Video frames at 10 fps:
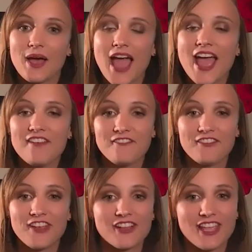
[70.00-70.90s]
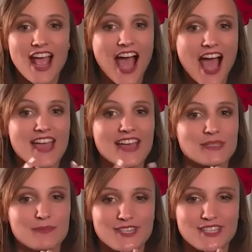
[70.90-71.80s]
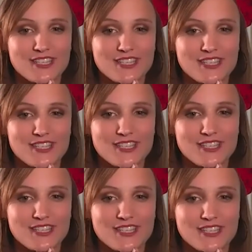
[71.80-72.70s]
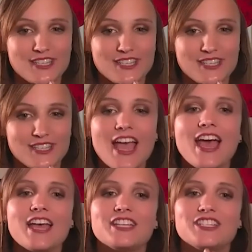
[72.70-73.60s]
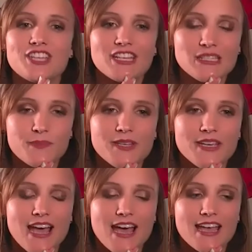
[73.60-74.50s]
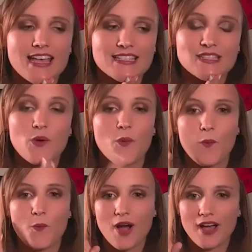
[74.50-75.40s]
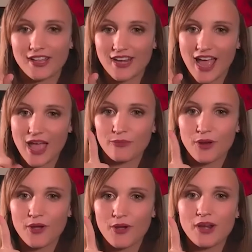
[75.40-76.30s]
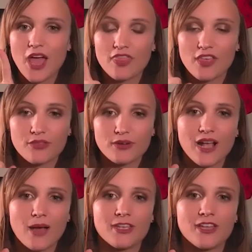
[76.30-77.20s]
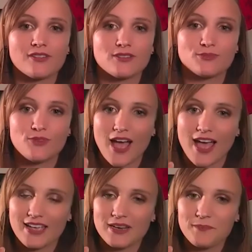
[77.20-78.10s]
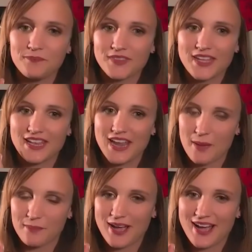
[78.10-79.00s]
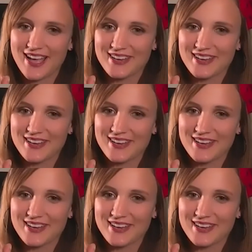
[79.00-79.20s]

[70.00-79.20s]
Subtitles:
had fairly high expectations for this movie just because, one, I rode the Three Caballeros ride in Epcot